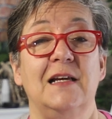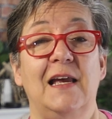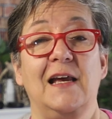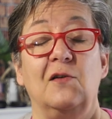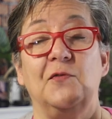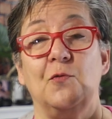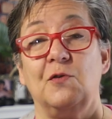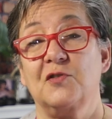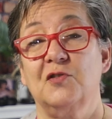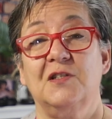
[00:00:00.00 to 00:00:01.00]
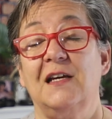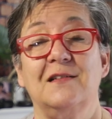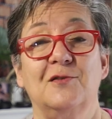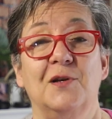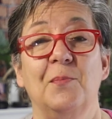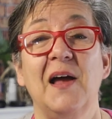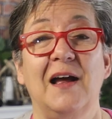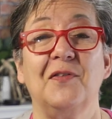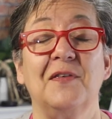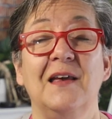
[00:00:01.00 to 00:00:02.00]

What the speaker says: and of course, text on a path.